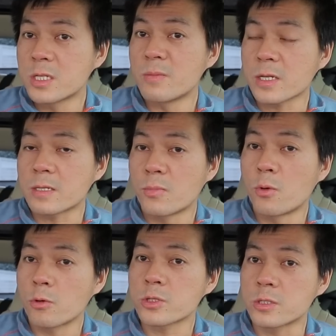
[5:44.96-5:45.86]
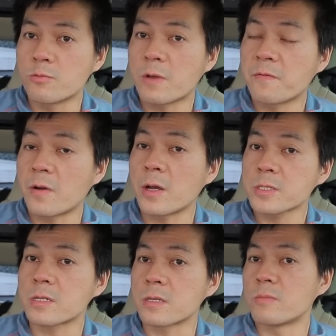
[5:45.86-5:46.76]
seem like the Porsche is way
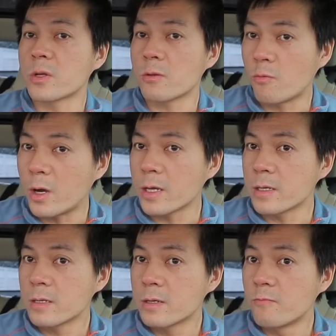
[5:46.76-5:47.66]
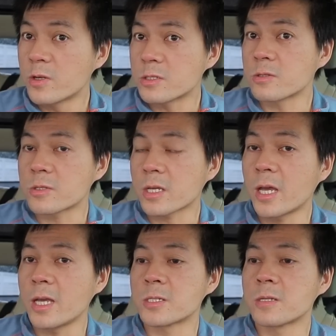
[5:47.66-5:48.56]
faster than the Model Y, which is not the
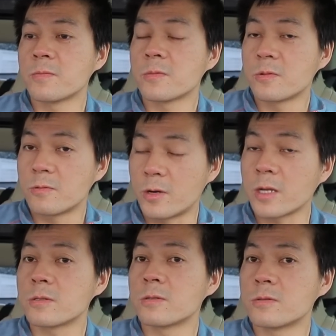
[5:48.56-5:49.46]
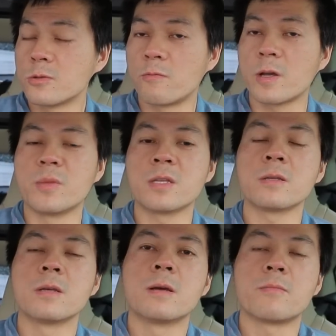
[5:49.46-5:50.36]
case, right? You know what I mean?
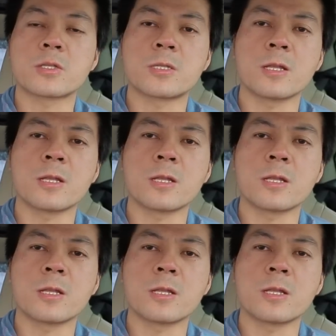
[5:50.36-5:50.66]
But